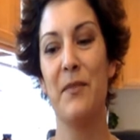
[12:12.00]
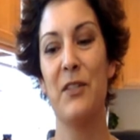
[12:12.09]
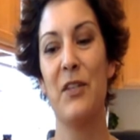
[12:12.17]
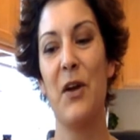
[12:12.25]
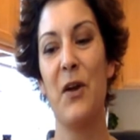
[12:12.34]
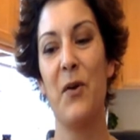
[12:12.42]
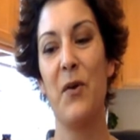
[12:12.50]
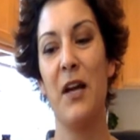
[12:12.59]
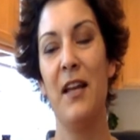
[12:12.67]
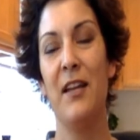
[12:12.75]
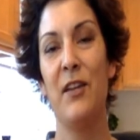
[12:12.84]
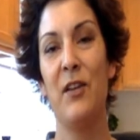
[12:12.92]
So
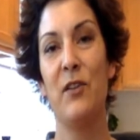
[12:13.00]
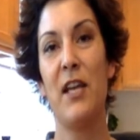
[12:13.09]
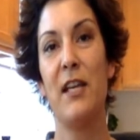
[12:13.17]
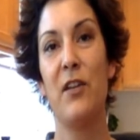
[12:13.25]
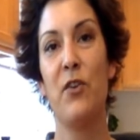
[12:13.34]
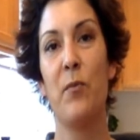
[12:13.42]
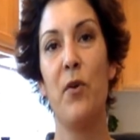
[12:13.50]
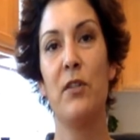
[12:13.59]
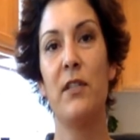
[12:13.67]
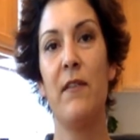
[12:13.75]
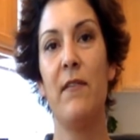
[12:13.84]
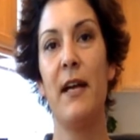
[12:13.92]
you're taking your
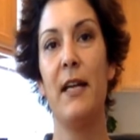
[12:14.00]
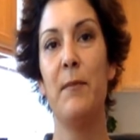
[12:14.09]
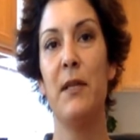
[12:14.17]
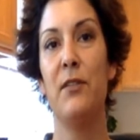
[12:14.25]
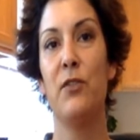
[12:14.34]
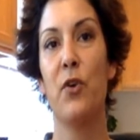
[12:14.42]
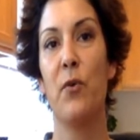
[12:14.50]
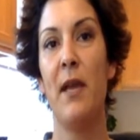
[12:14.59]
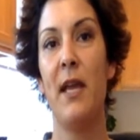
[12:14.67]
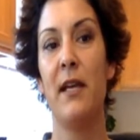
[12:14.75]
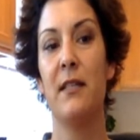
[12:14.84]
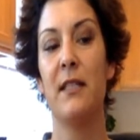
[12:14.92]
multivitamins, your
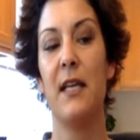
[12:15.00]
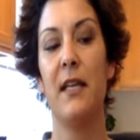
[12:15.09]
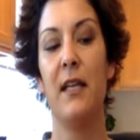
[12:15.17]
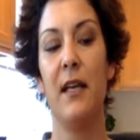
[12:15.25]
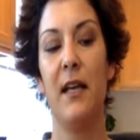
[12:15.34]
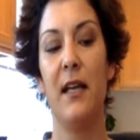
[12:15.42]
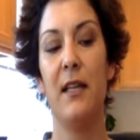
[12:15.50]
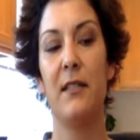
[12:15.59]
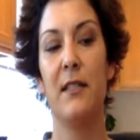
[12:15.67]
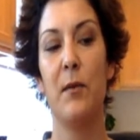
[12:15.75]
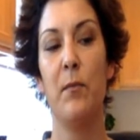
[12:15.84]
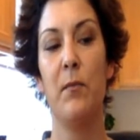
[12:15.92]
omegas, and
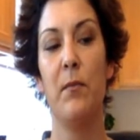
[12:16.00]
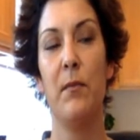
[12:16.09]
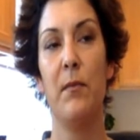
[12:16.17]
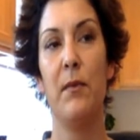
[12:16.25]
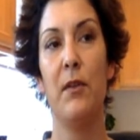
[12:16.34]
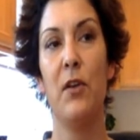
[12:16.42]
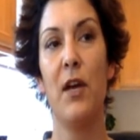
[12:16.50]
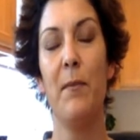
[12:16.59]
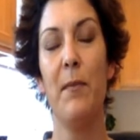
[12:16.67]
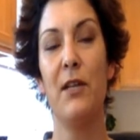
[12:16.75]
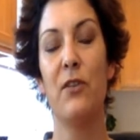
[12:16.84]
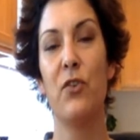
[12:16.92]
some, you got to
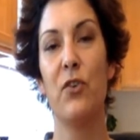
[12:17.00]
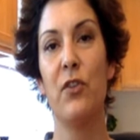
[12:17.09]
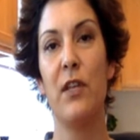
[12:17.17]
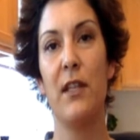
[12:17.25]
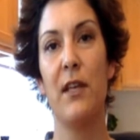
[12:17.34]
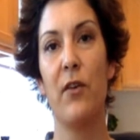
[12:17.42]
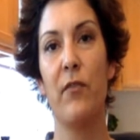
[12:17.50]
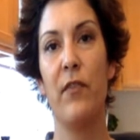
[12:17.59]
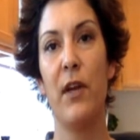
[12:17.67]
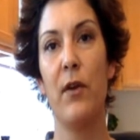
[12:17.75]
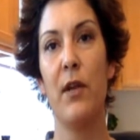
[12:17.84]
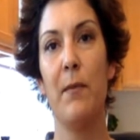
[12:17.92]
make sure that they're
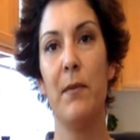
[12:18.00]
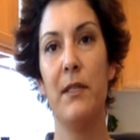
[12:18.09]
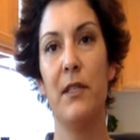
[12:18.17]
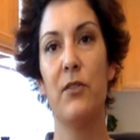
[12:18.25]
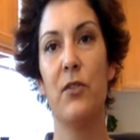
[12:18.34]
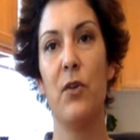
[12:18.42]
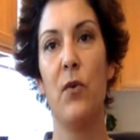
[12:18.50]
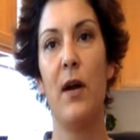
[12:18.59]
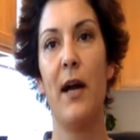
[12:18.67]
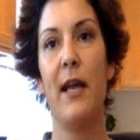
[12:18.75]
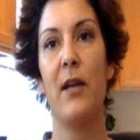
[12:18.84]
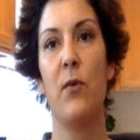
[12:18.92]
very medicinal,
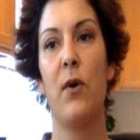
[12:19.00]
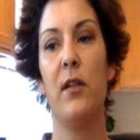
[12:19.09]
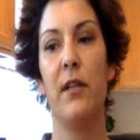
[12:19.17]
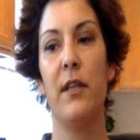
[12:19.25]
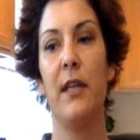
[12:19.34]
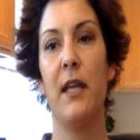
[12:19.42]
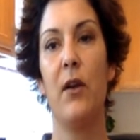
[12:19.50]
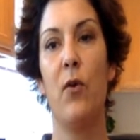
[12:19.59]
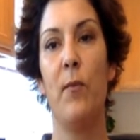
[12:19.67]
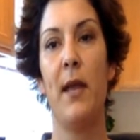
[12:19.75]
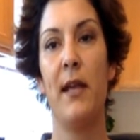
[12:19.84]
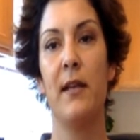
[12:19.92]
high quality
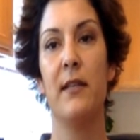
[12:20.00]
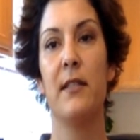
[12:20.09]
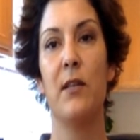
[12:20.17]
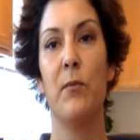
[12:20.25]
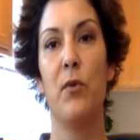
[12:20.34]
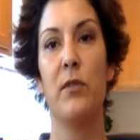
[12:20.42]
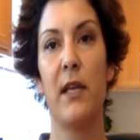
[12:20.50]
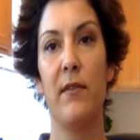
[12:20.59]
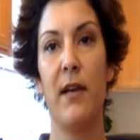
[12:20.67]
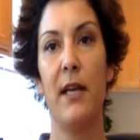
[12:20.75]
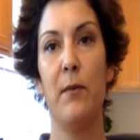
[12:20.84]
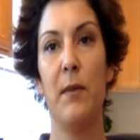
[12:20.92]
omegas and
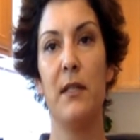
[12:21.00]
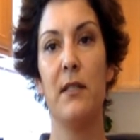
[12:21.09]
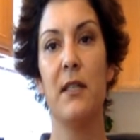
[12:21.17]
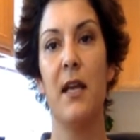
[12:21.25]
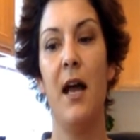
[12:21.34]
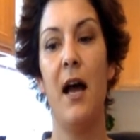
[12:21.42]
multivitamins.